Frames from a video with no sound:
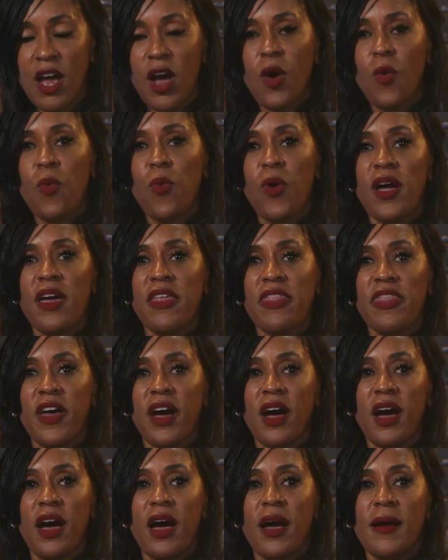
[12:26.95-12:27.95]
With
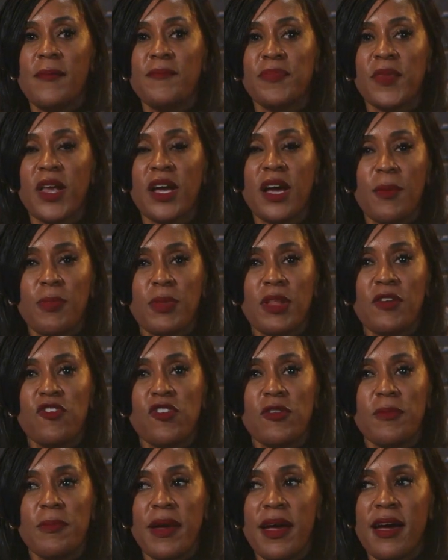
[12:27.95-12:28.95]
um, a couple of
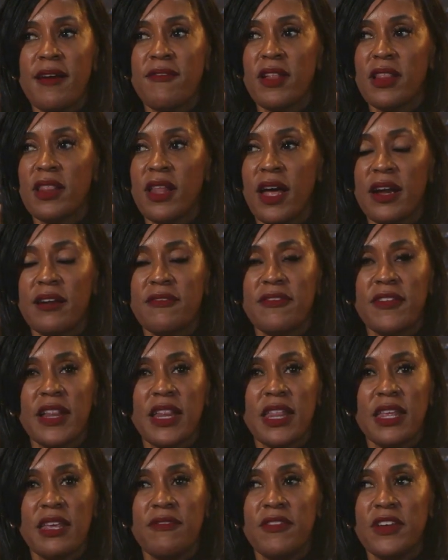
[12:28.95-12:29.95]
them have a lot of
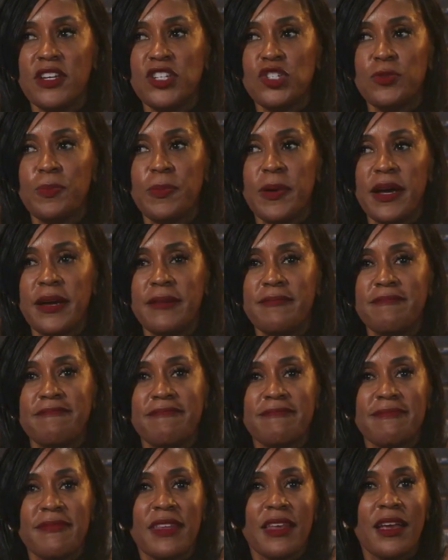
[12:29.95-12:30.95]
cleavage, but
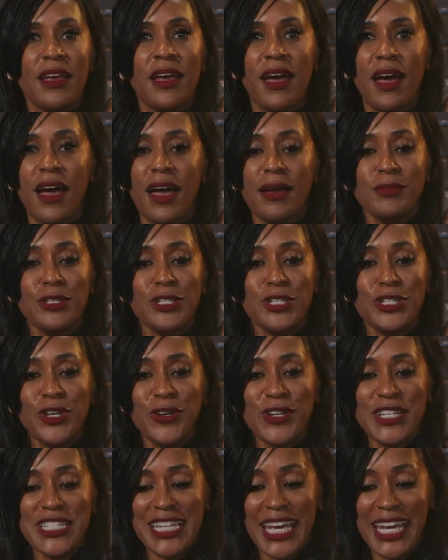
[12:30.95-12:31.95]
I'm just so
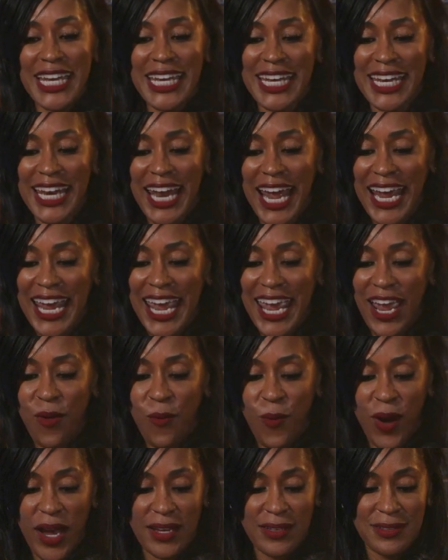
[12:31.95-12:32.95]
excited. I can't
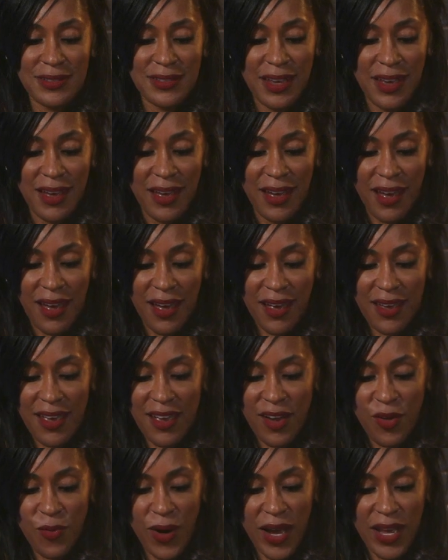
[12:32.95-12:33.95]
wait. I
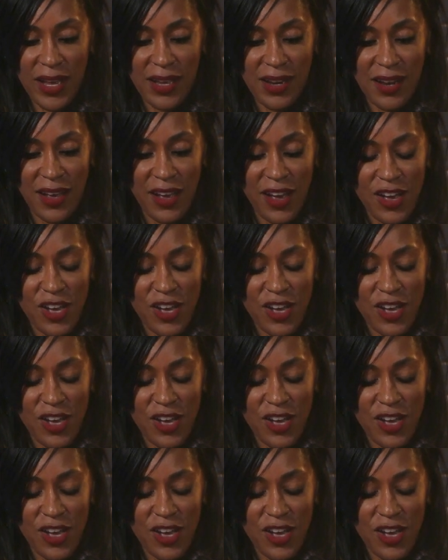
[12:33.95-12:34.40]
can't wait.